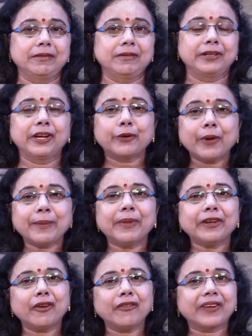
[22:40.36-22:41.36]

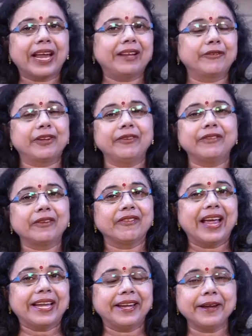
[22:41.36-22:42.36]
requirement of calorie will
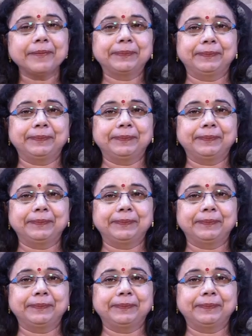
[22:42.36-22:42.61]
vary